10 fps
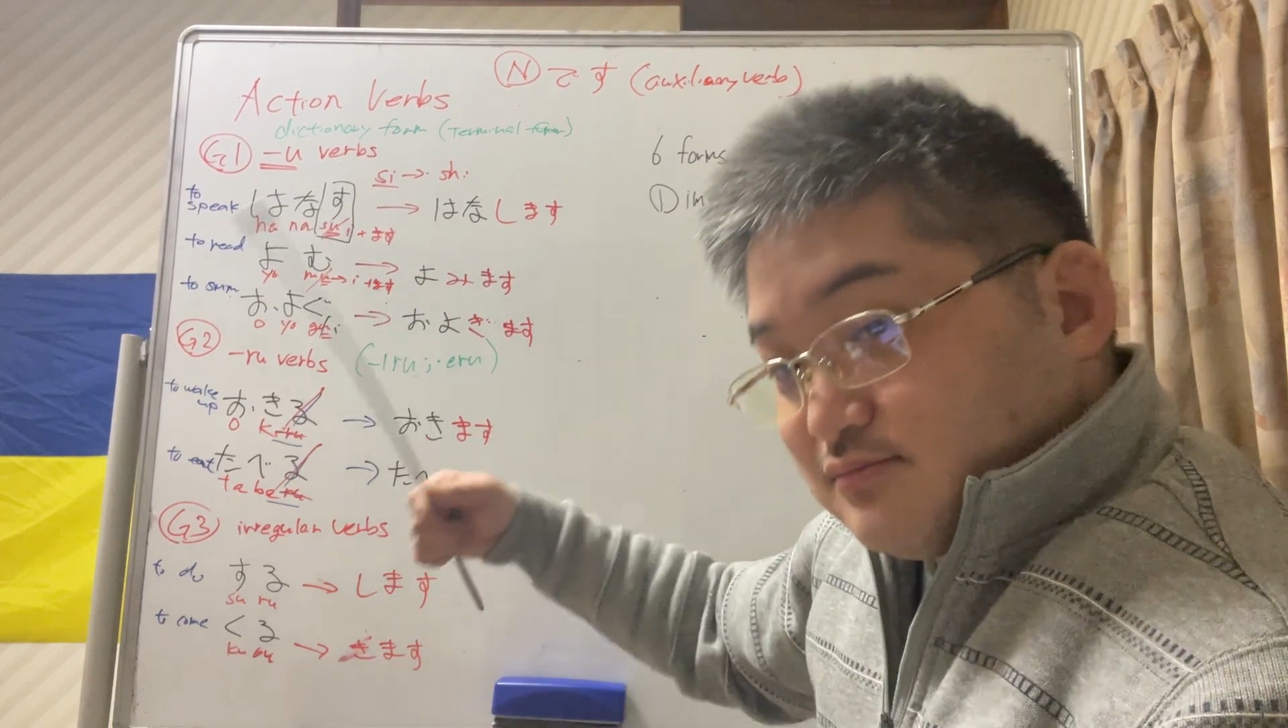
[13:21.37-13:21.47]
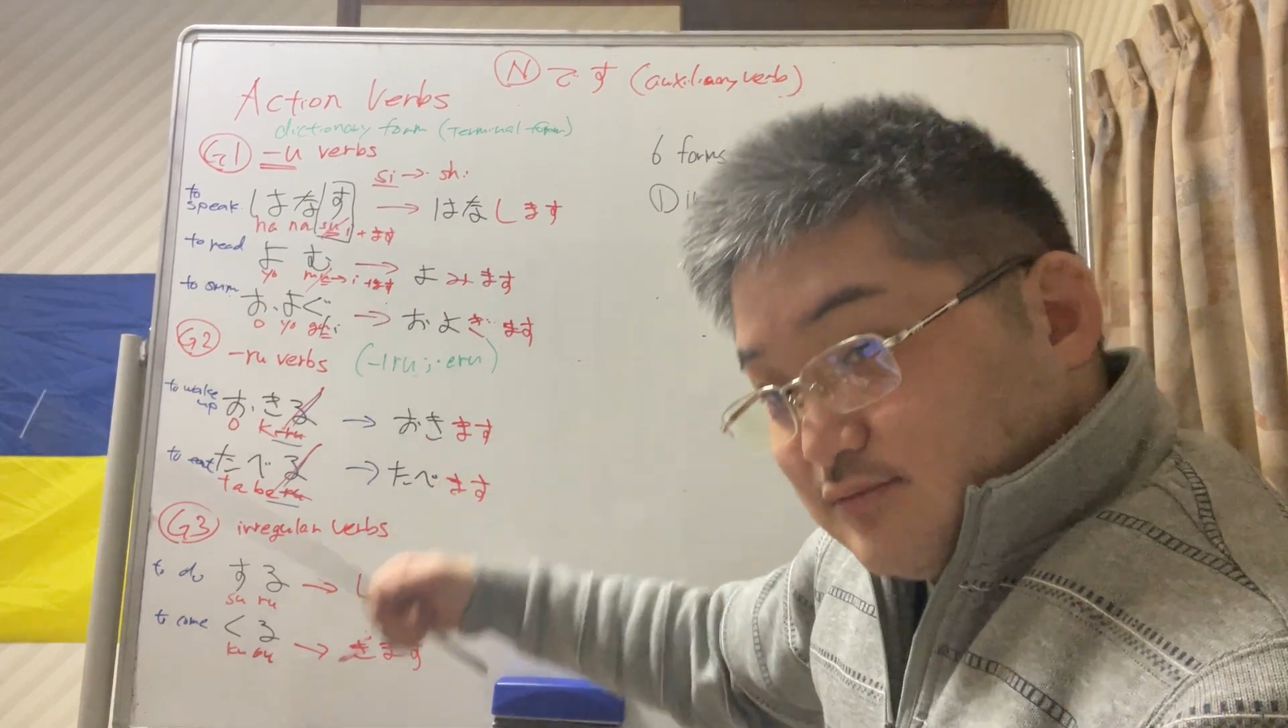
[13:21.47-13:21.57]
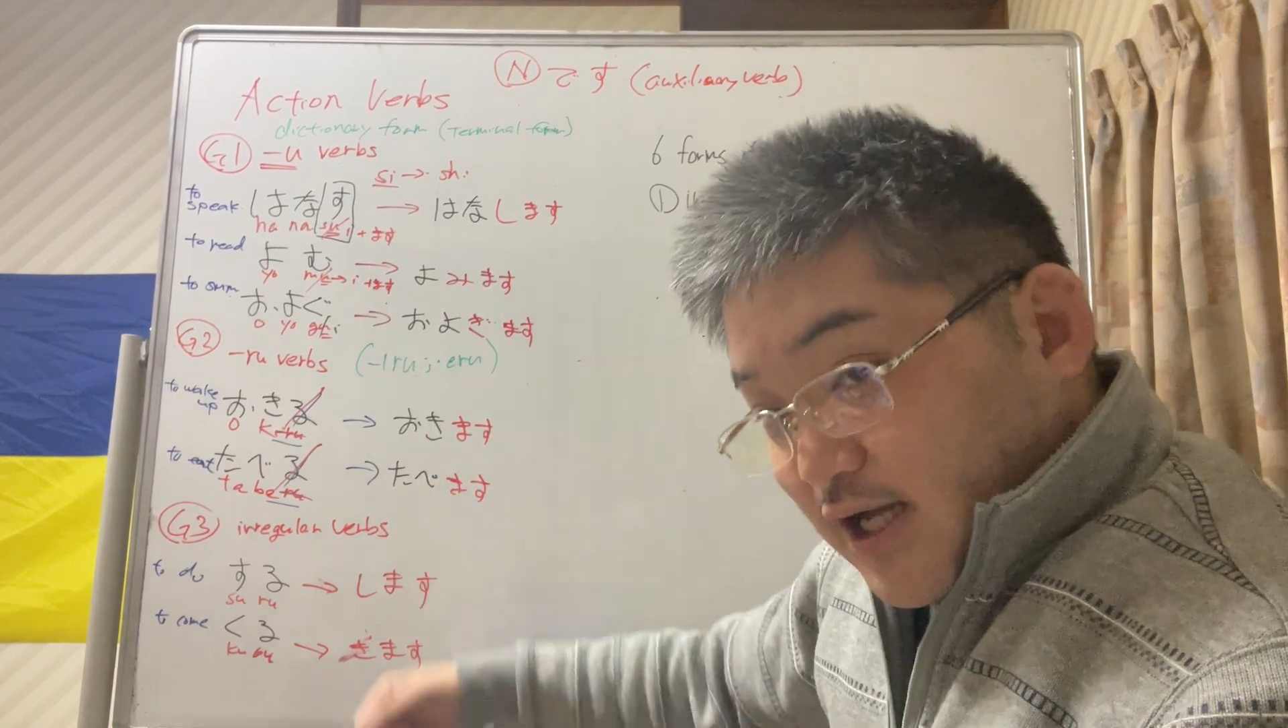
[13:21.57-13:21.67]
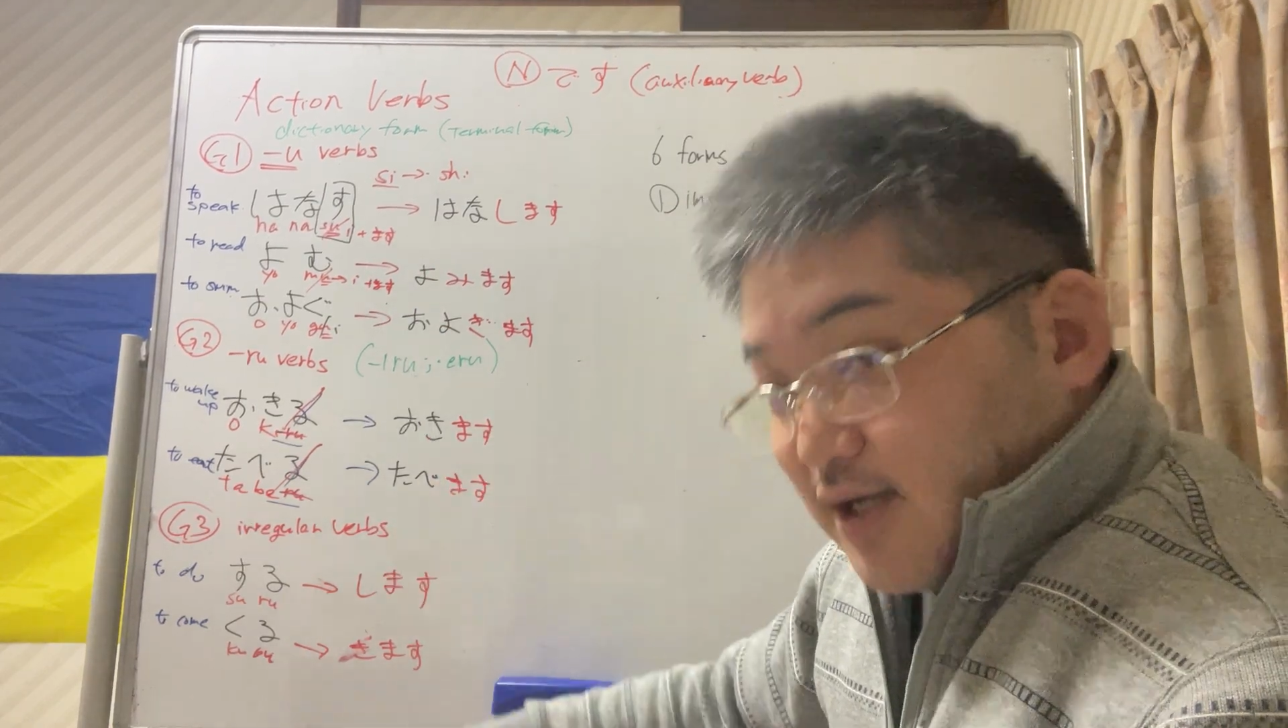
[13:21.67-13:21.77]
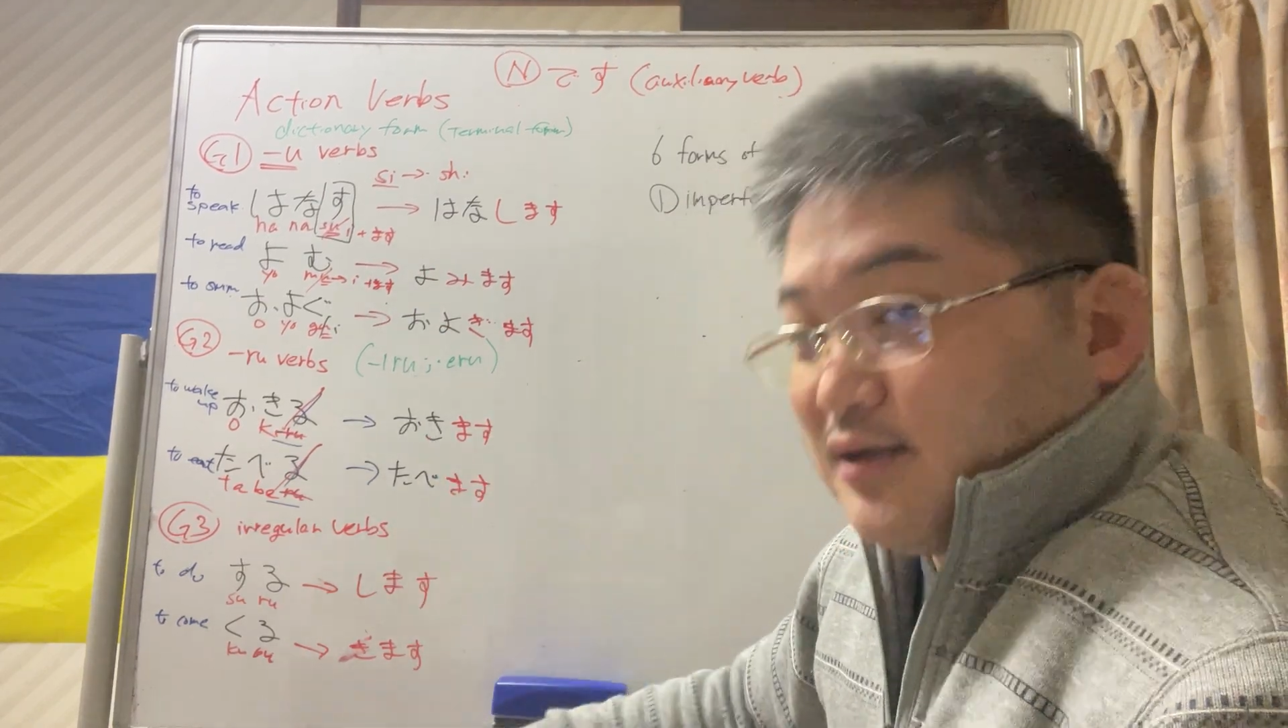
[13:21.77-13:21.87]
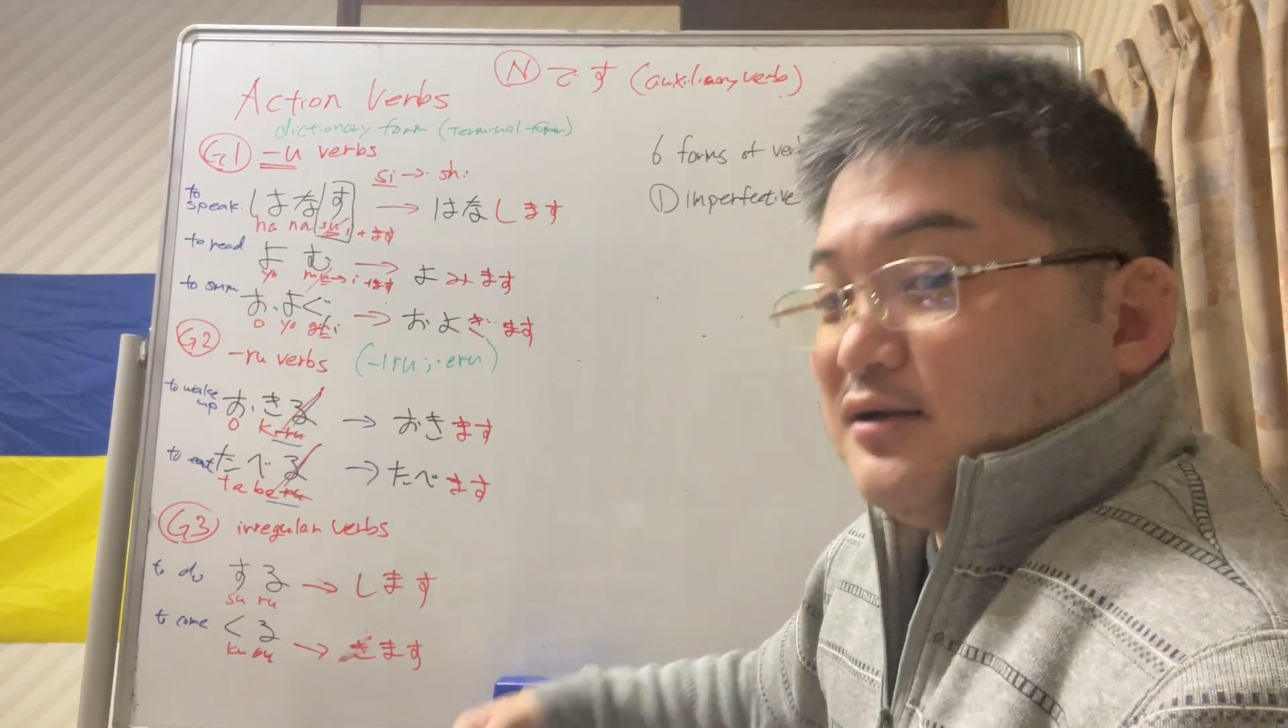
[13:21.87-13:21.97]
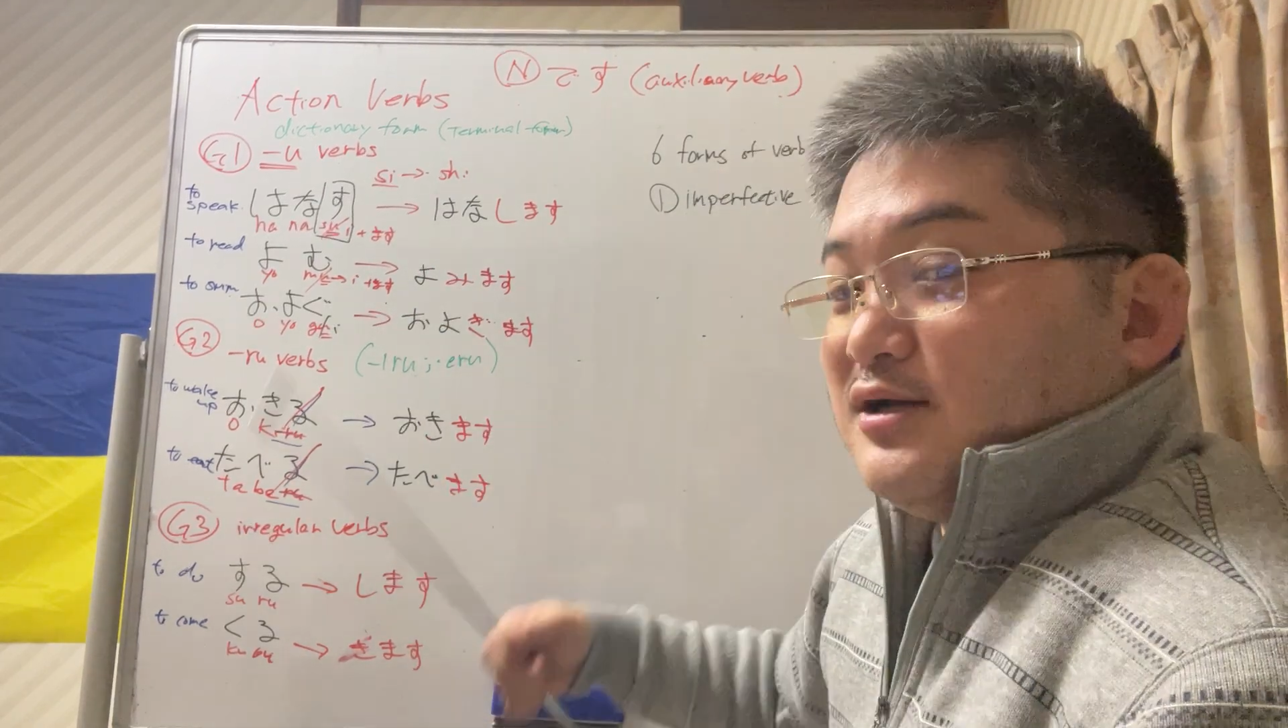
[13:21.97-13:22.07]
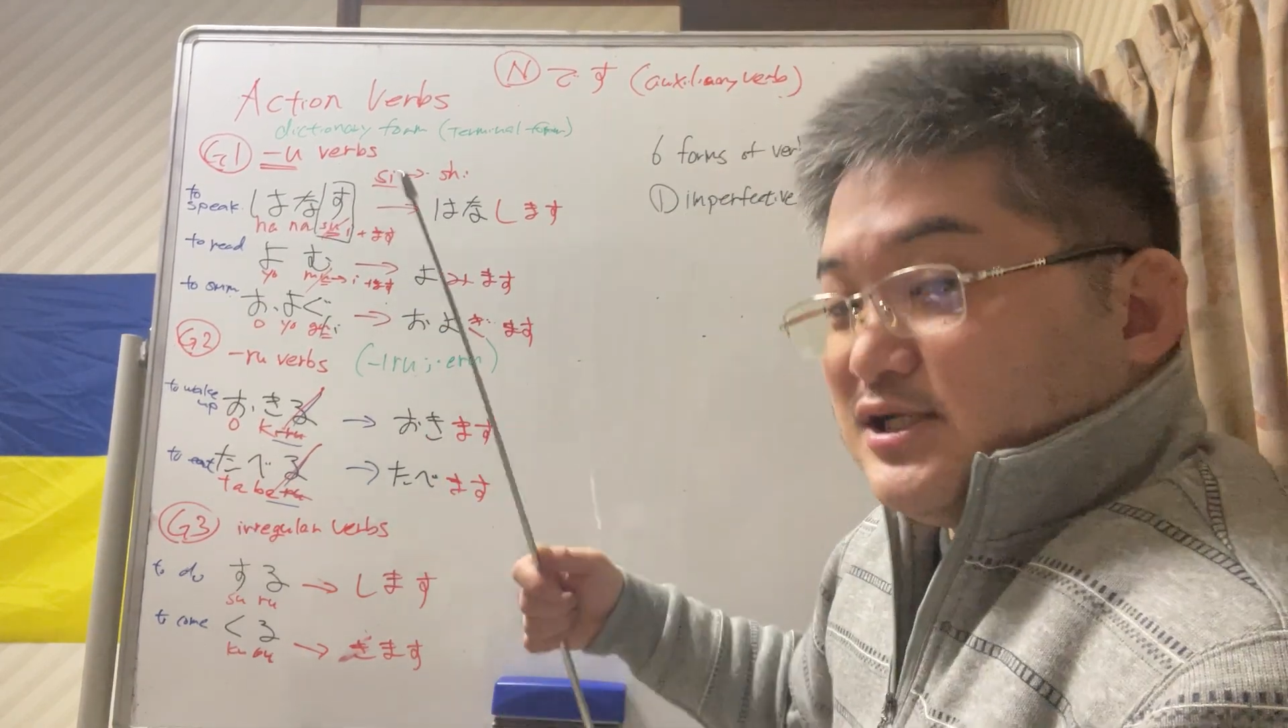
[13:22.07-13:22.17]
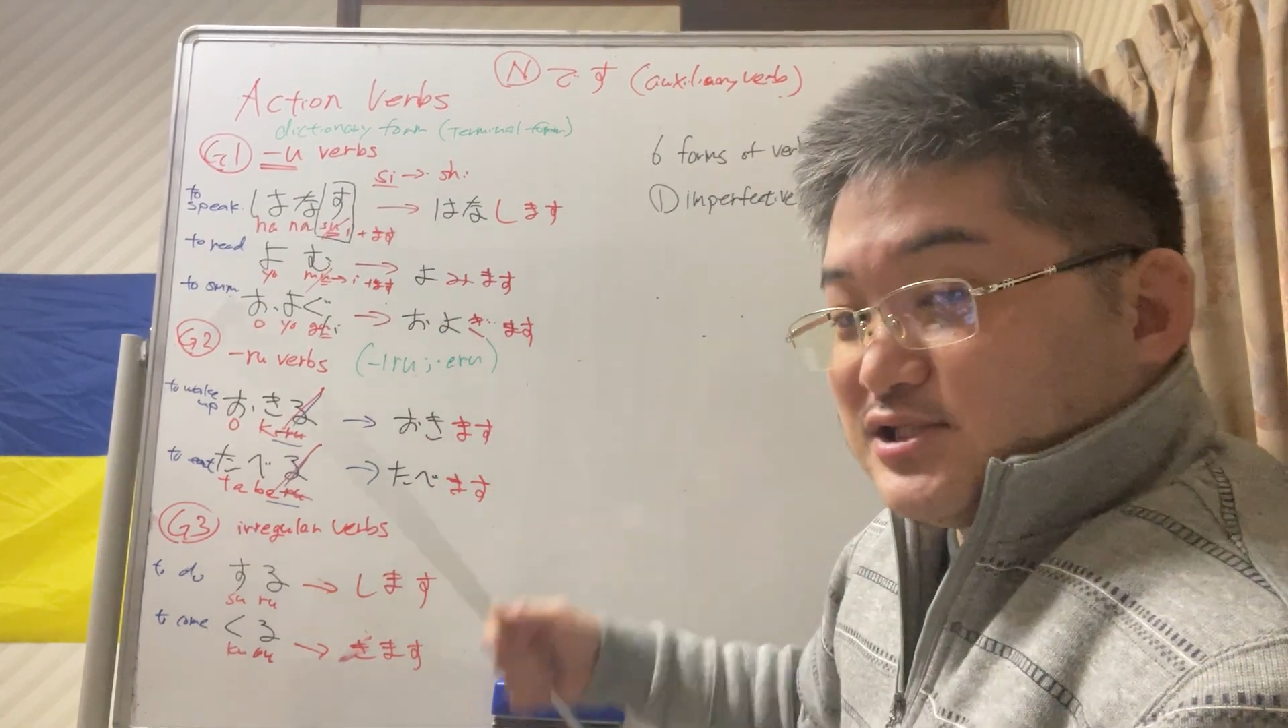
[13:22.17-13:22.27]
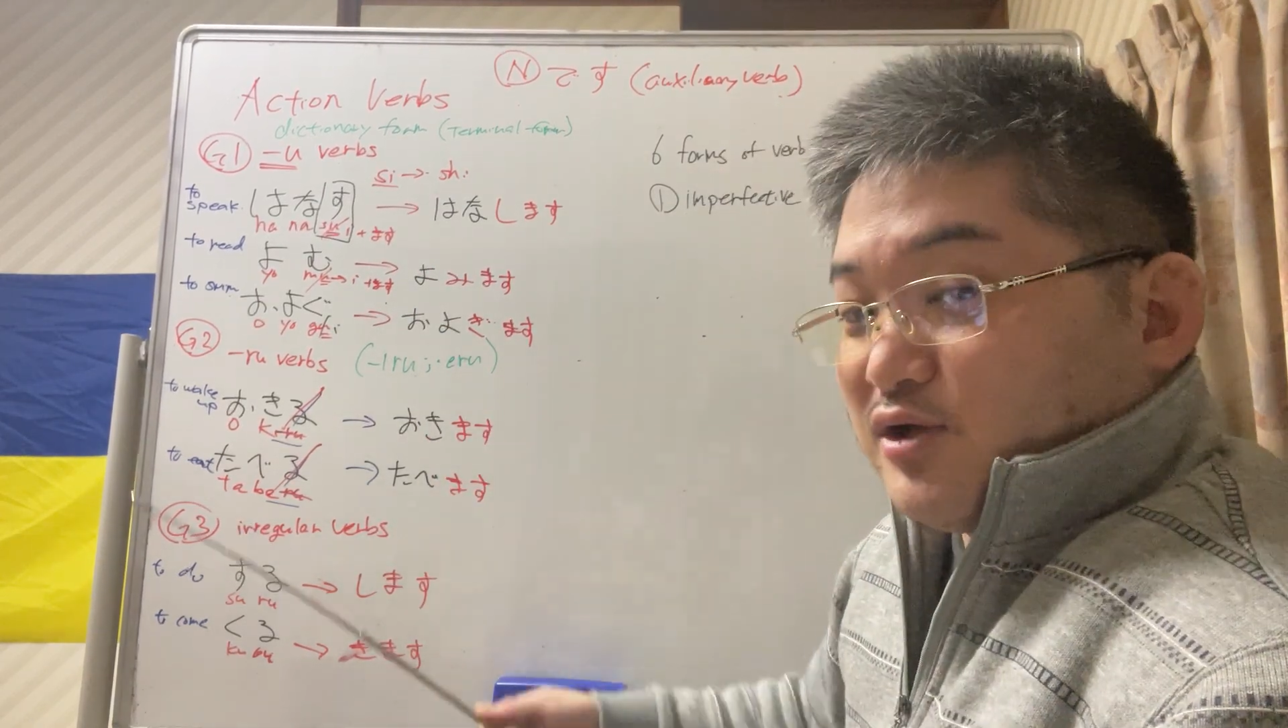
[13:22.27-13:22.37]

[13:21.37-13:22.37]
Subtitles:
yeah, it's